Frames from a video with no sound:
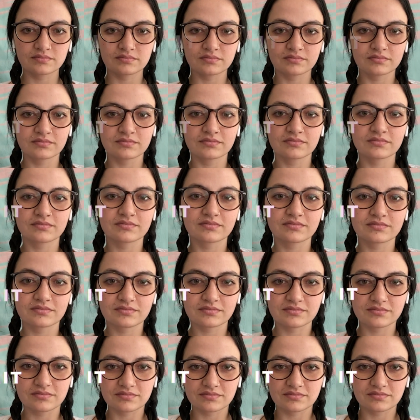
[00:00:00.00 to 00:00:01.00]

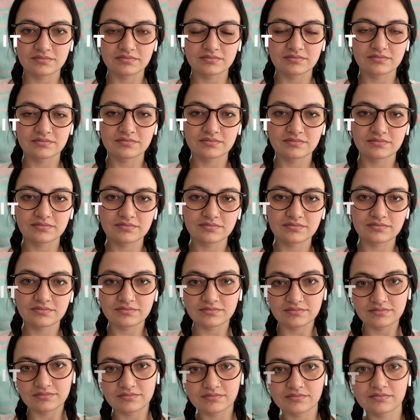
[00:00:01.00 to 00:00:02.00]

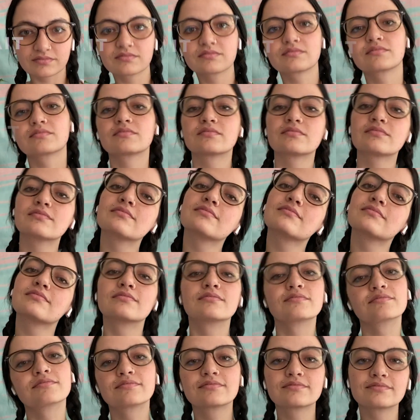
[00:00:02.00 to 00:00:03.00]

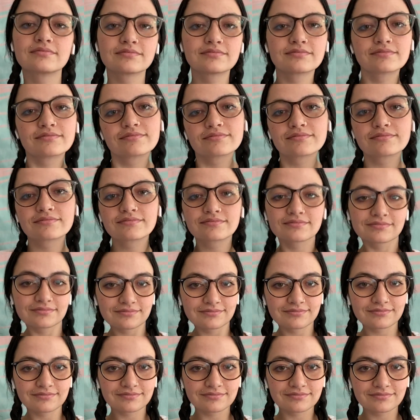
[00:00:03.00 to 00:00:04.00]

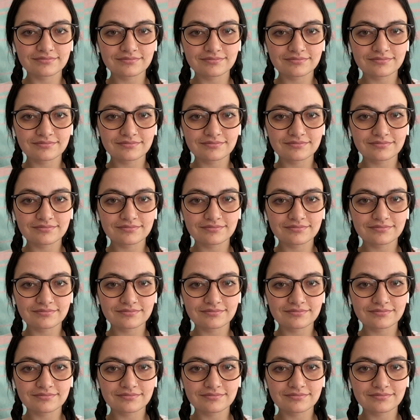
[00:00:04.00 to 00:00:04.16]
The person shown says nothing.